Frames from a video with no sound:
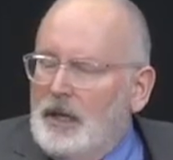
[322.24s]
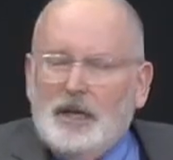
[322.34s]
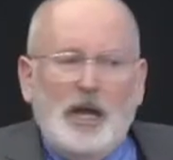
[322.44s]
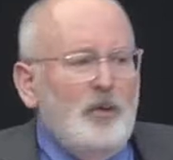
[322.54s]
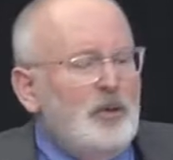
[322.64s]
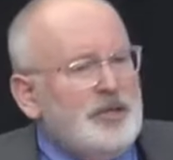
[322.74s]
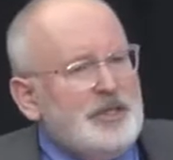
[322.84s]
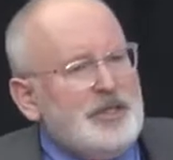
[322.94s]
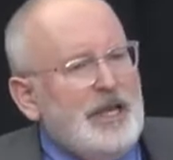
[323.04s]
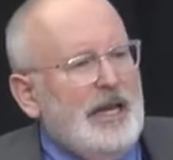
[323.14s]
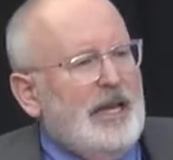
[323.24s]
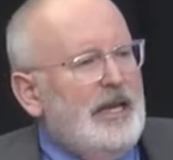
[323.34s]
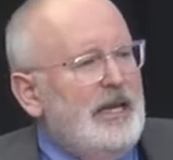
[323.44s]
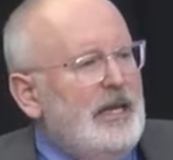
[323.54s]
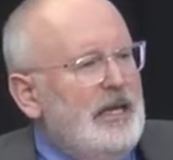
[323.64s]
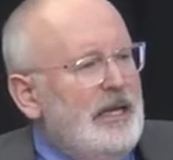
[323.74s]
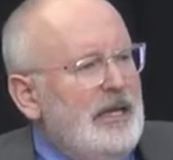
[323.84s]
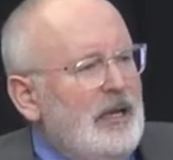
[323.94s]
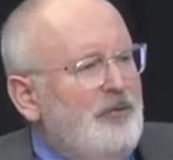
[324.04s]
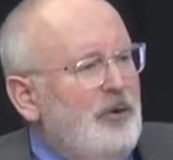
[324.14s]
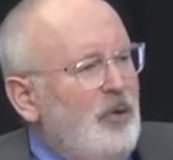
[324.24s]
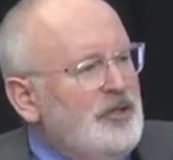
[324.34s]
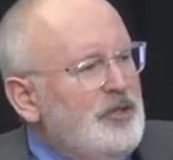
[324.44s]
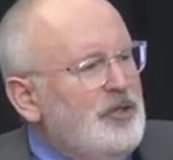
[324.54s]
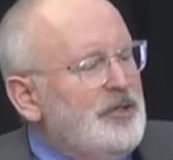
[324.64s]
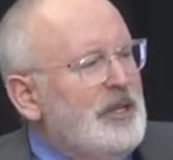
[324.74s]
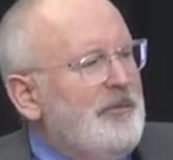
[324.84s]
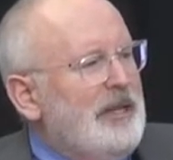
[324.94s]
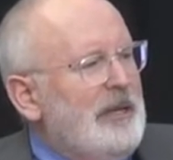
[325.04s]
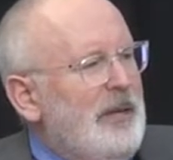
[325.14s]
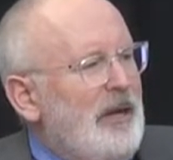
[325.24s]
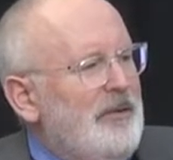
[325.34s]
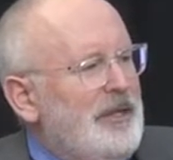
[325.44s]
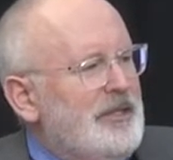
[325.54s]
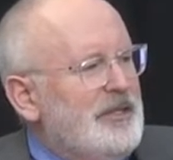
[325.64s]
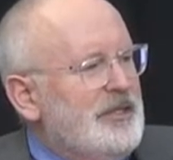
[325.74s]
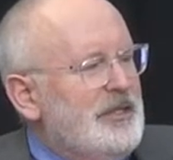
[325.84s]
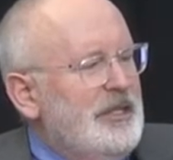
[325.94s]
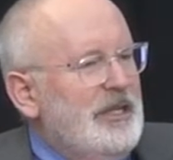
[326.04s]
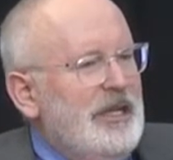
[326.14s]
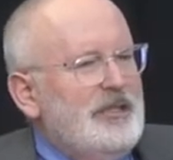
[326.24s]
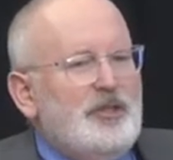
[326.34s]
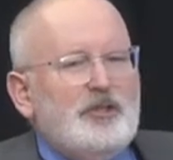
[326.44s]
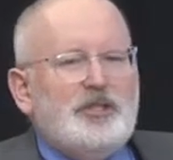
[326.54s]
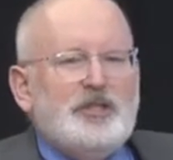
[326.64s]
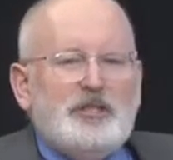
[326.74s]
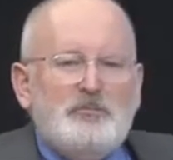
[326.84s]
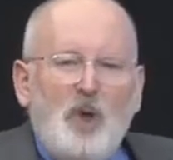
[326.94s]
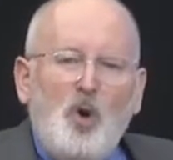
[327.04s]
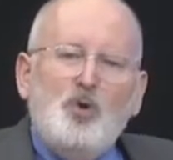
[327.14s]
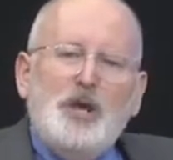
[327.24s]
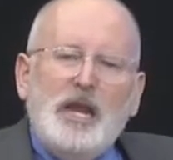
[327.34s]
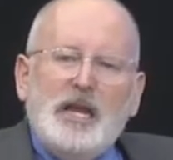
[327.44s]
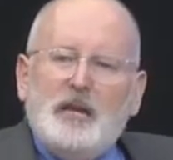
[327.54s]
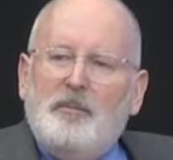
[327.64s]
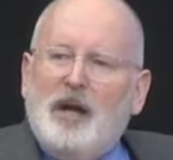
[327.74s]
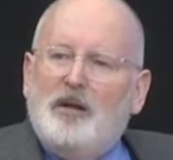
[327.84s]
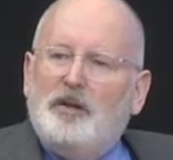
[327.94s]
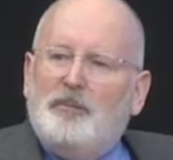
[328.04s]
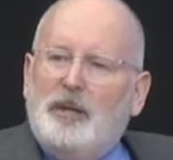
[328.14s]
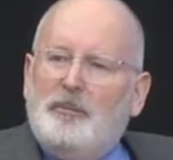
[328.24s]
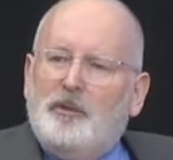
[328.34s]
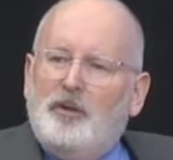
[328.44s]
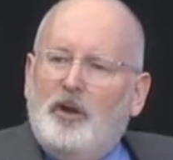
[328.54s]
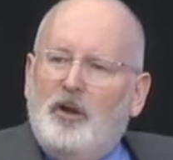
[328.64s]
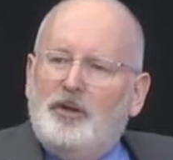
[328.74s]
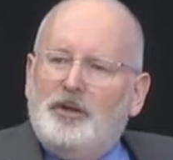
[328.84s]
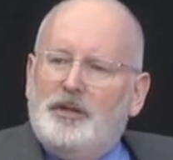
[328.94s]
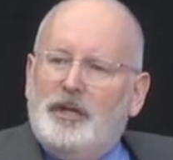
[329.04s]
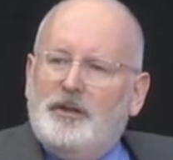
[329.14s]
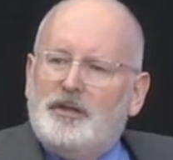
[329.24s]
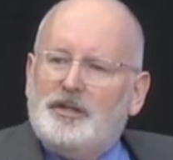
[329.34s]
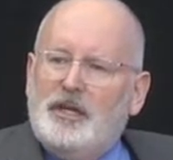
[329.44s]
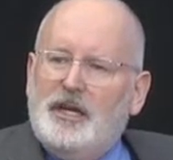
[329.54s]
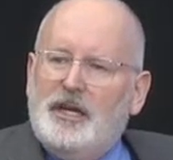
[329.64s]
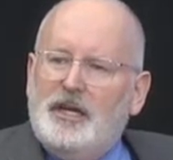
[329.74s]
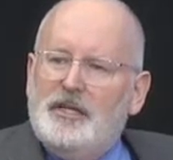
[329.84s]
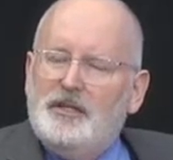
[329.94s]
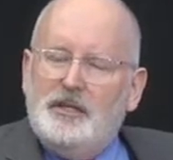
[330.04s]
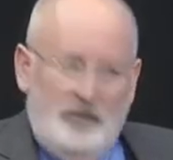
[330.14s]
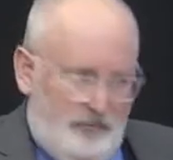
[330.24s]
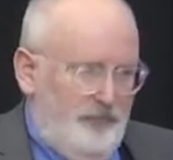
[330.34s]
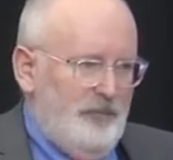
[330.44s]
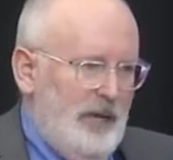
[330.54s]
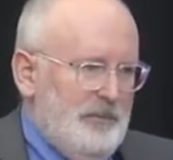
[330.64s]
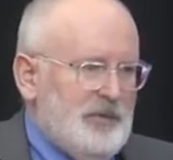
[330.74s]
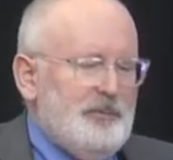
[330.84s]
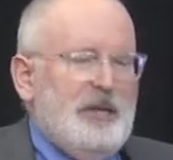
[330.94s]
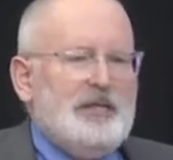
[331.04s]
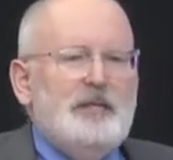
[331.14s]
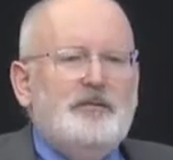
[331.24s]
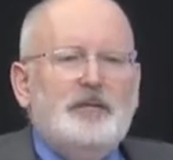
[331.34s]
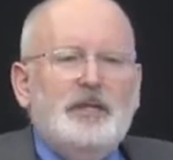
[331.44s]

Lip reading: And I want to say, if we want to do something about this, it's not just moaning about the people on the other side, from my perspective.